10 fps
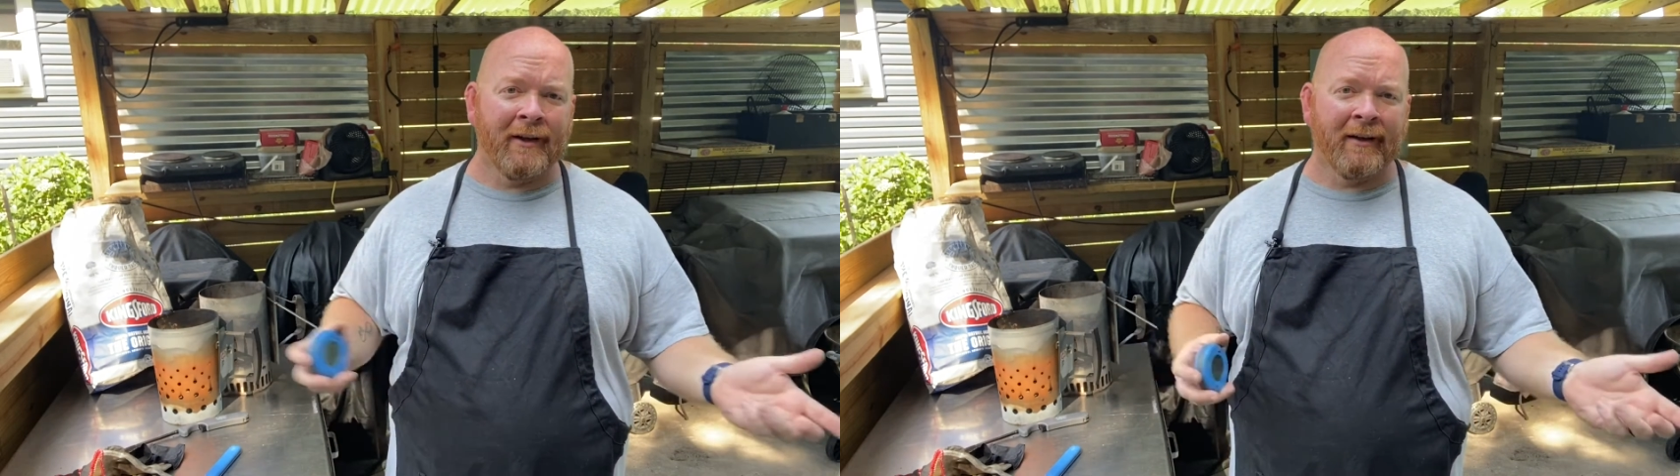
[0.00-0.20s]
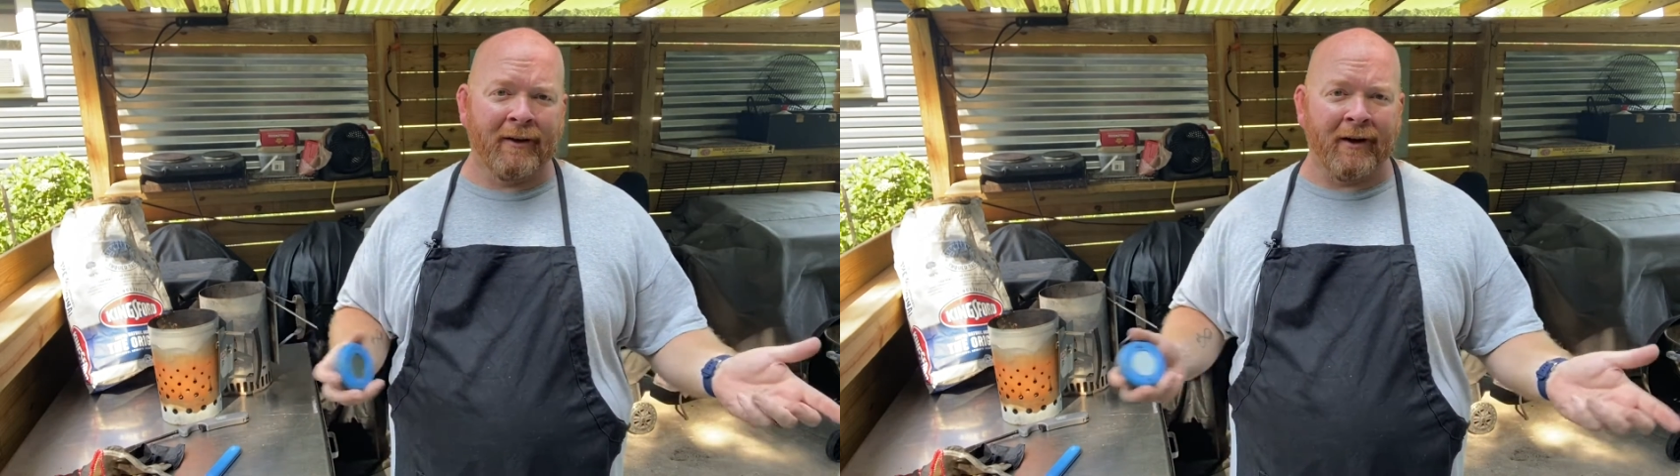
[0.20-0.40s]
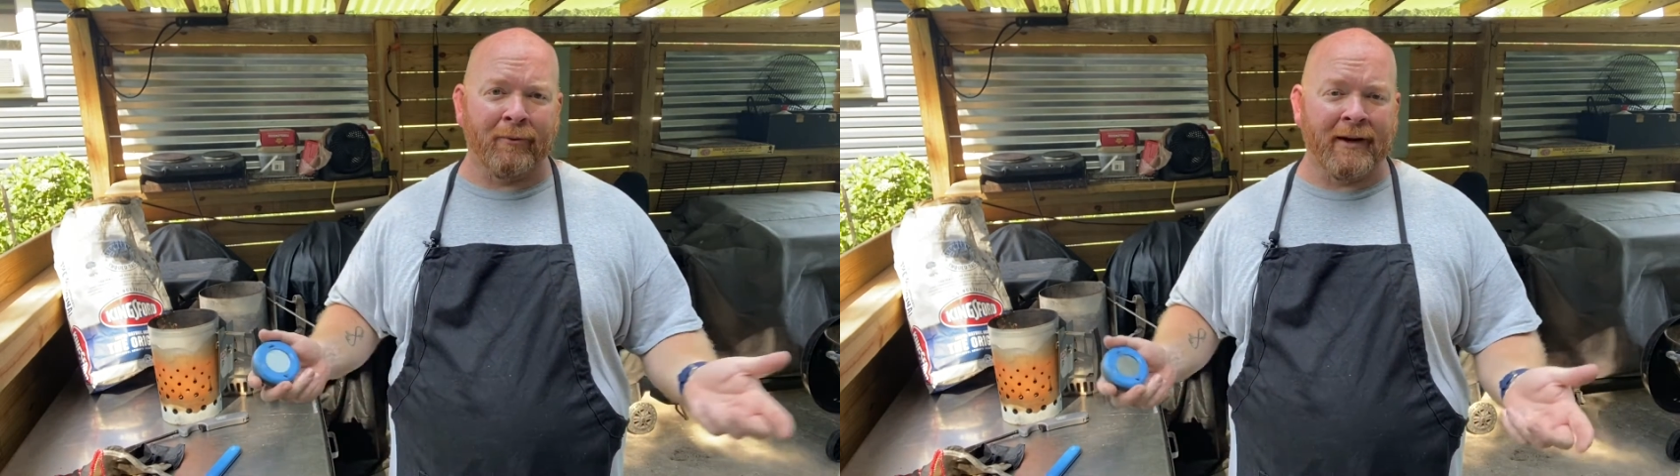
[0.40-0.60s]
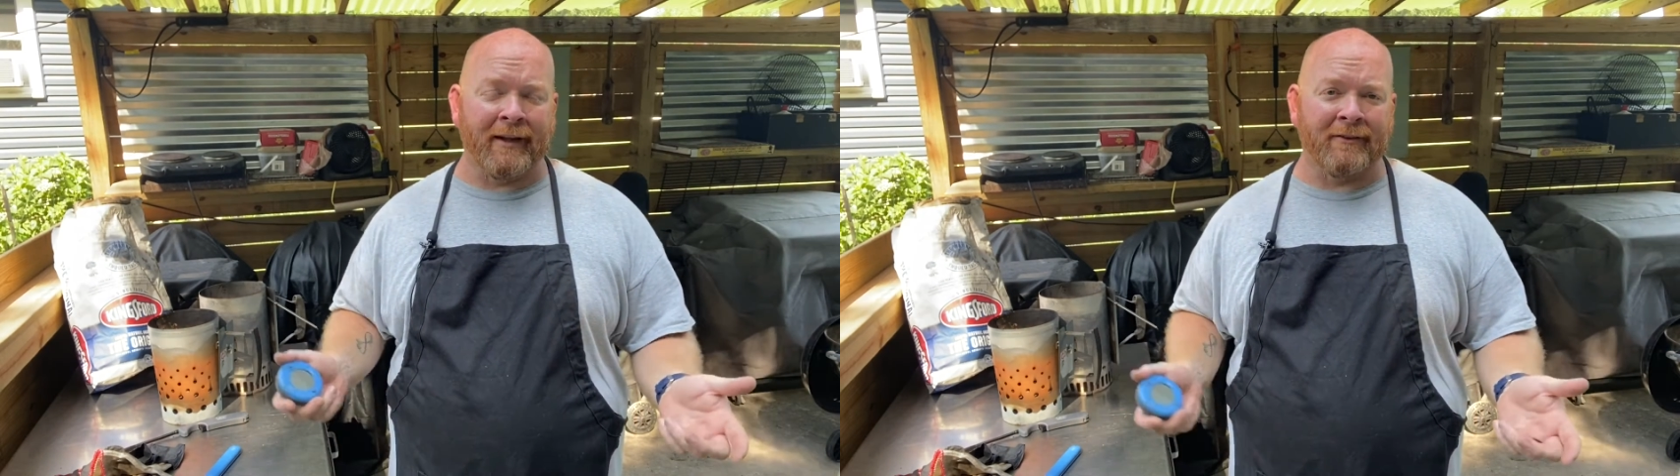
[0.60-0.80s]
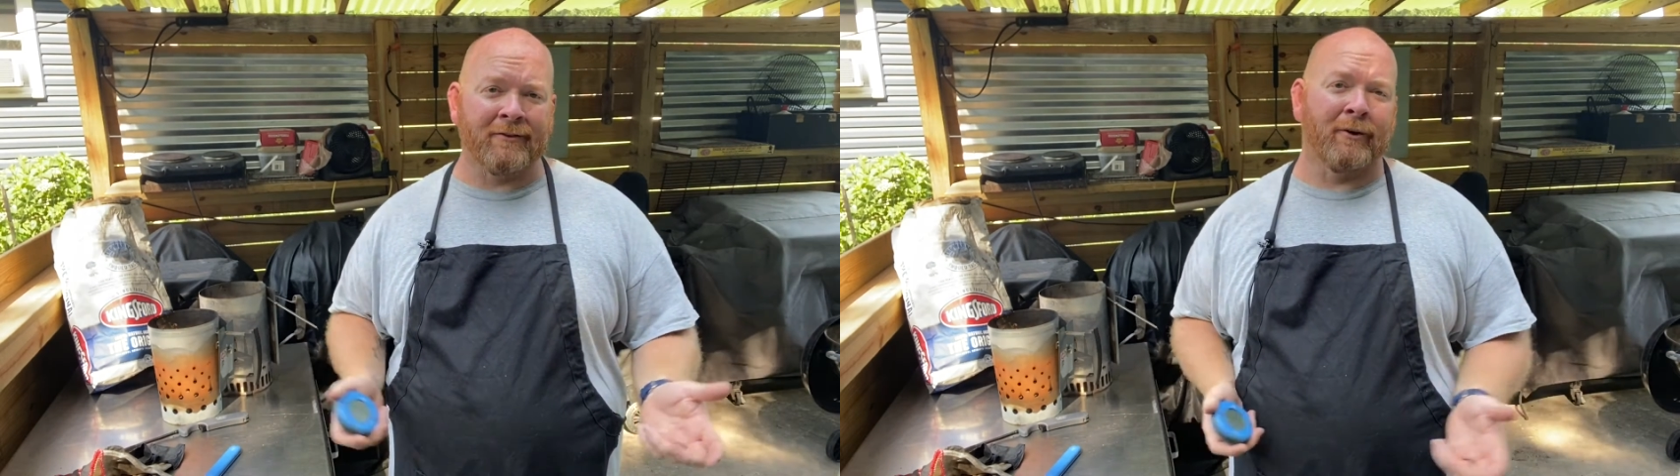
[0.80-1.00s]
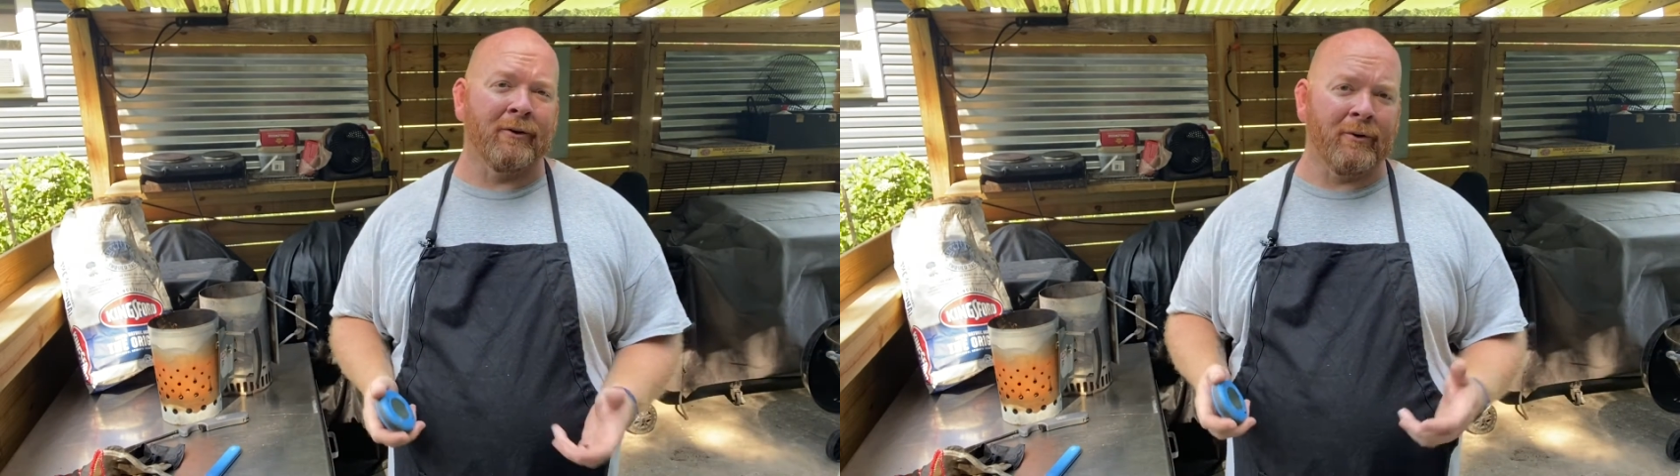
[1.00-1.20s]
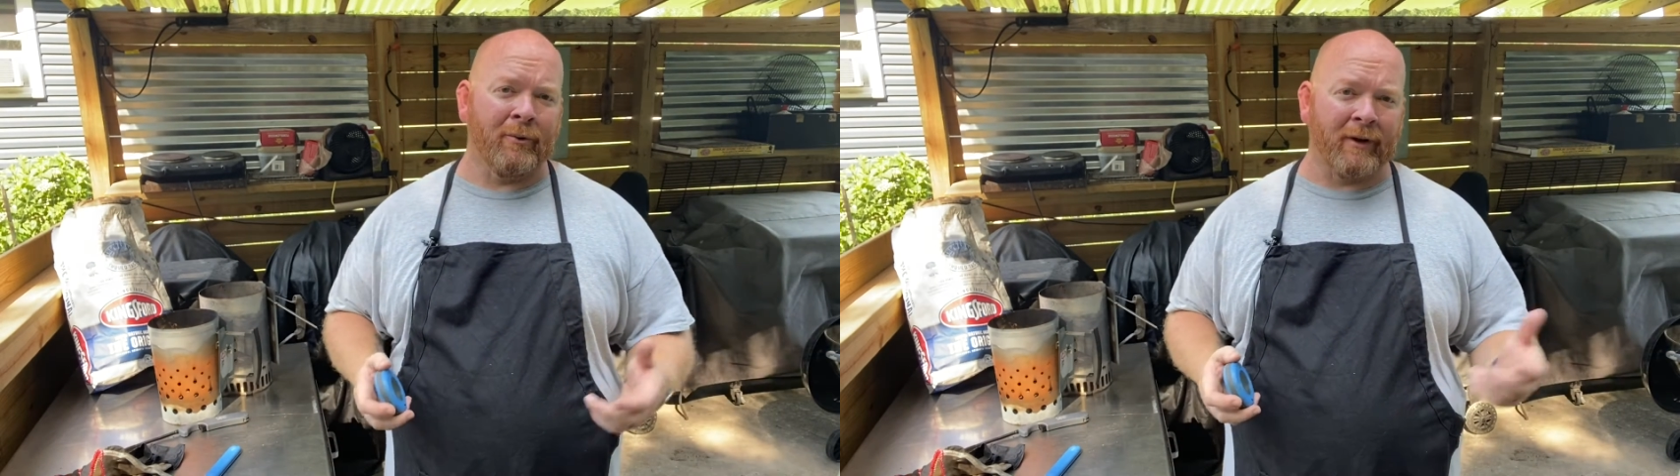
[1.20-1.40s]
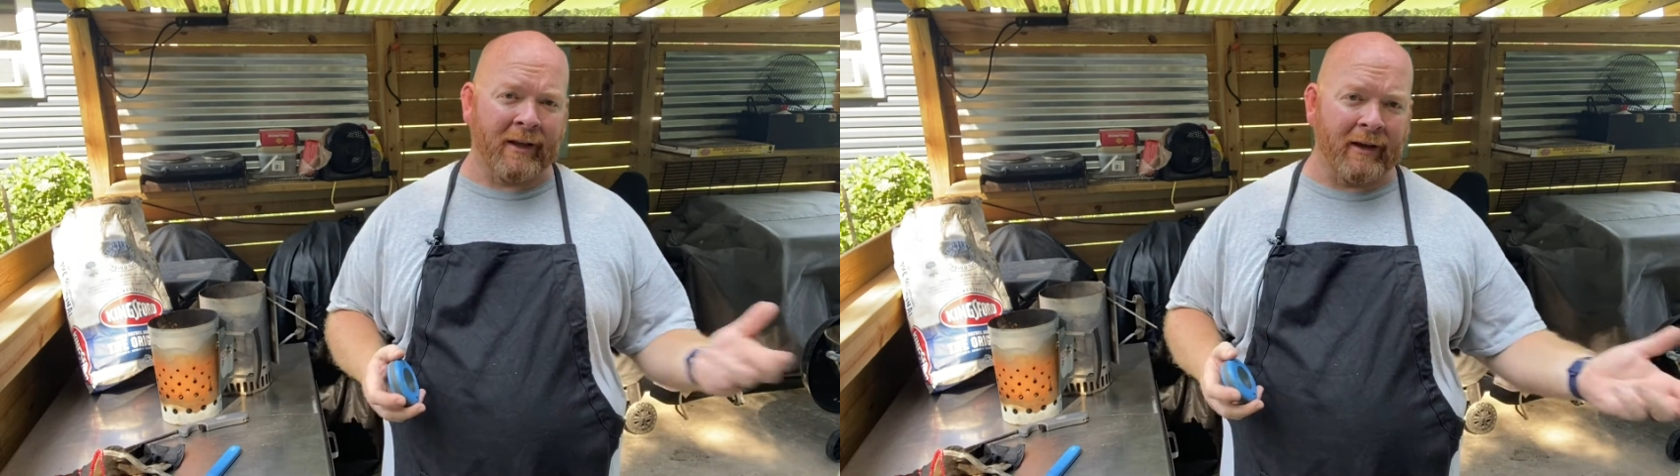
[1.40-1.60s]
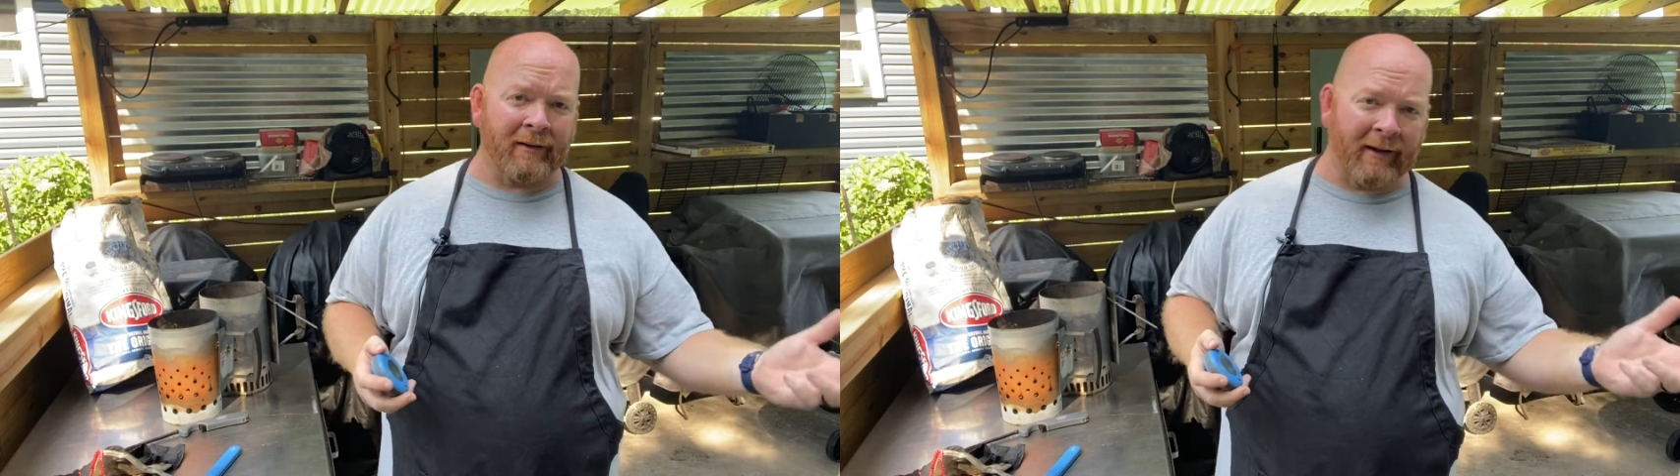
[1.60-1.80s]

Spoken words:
readings. So you want to get